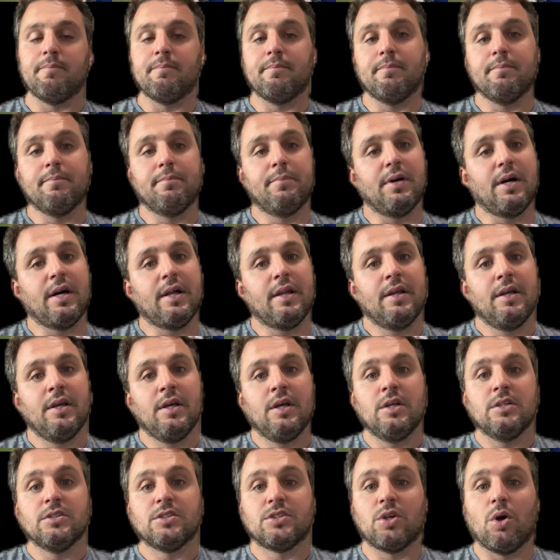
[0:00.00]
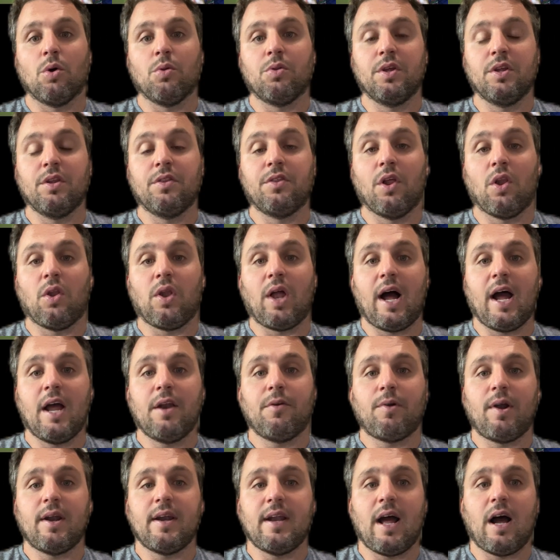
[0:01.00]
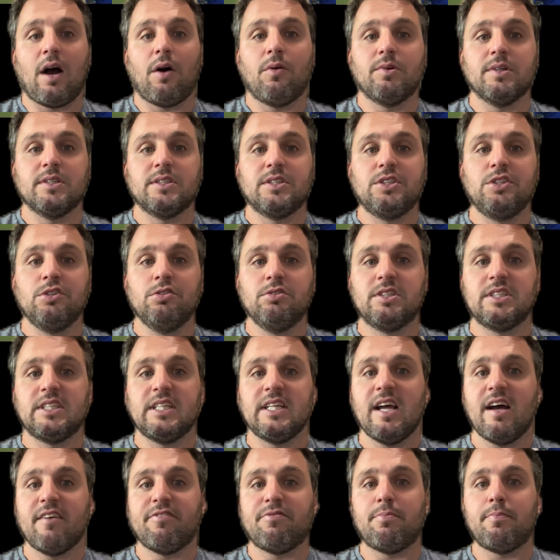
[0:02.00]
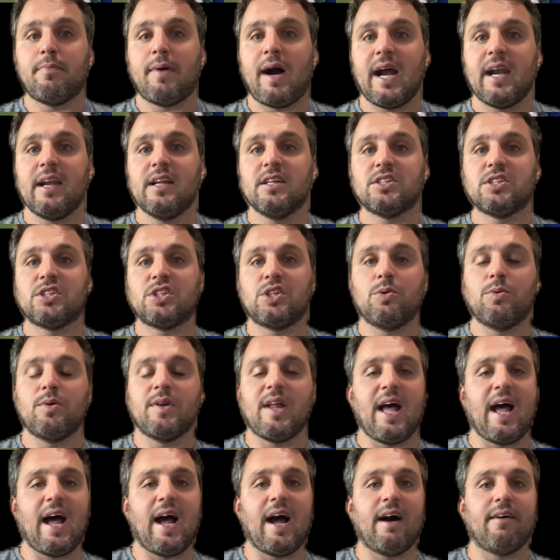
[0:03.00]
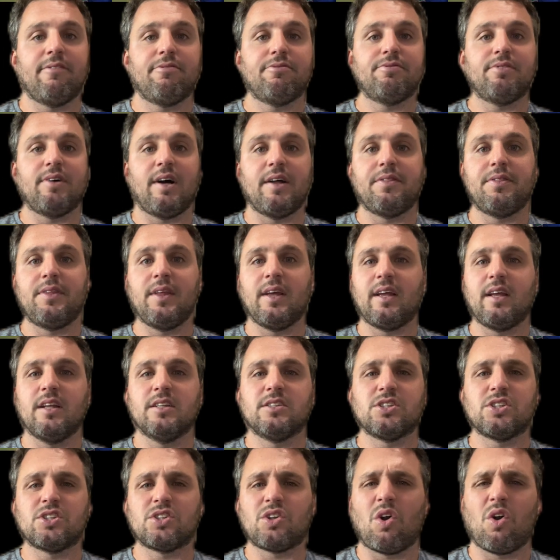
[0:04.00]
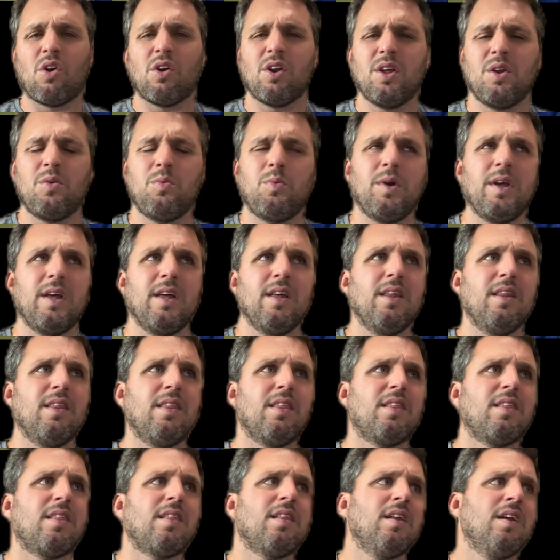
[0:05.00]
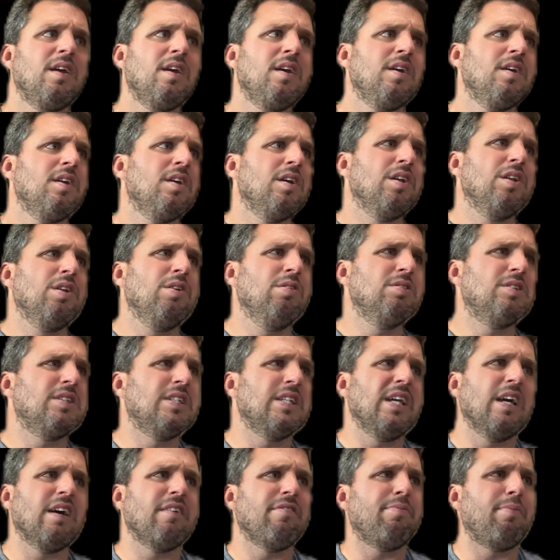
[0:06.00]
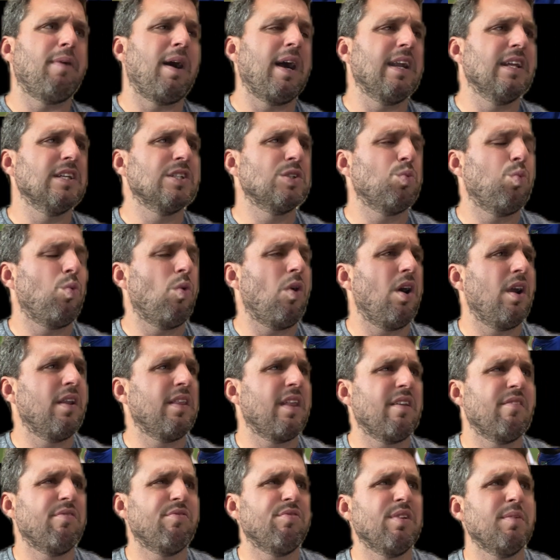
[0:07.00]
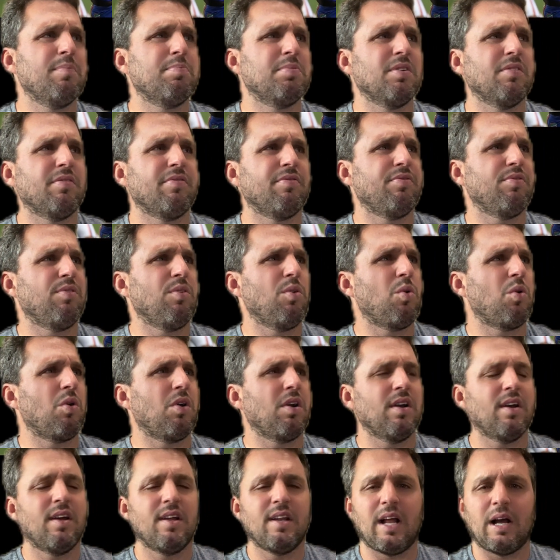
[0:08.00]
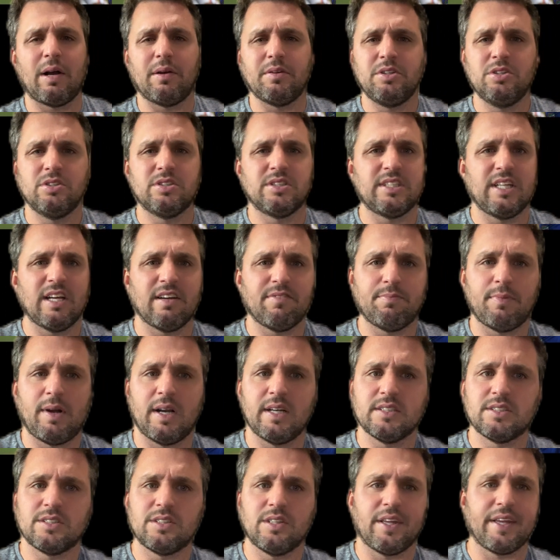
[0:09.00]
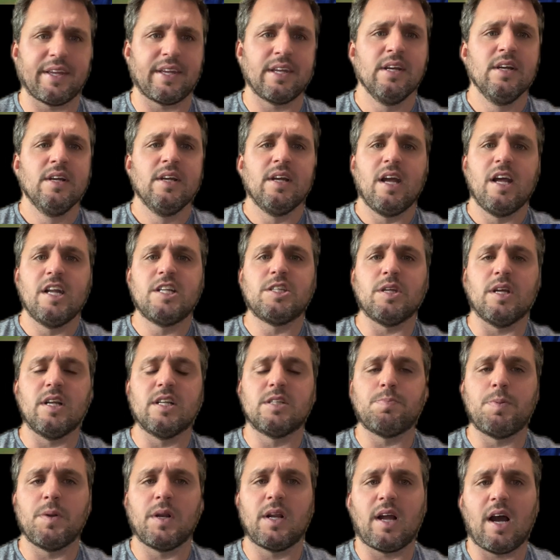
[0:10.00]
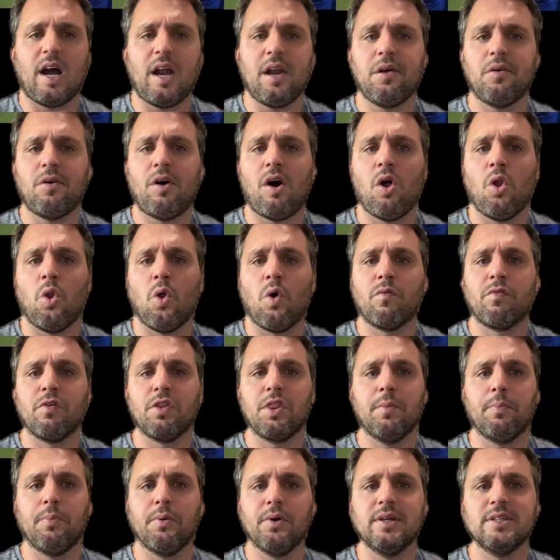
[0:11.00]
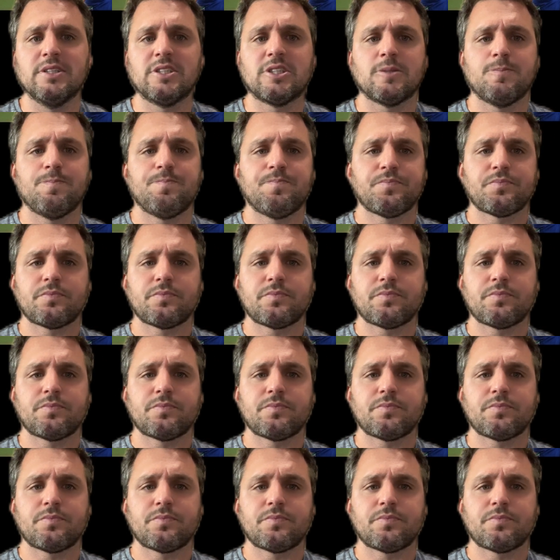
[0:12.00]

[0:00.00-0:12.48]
But so the line right now is UCF minus 2.5. I think it started with UCF -1, then flipped to Florida. Now UCF minus, it's been kind of all over the place.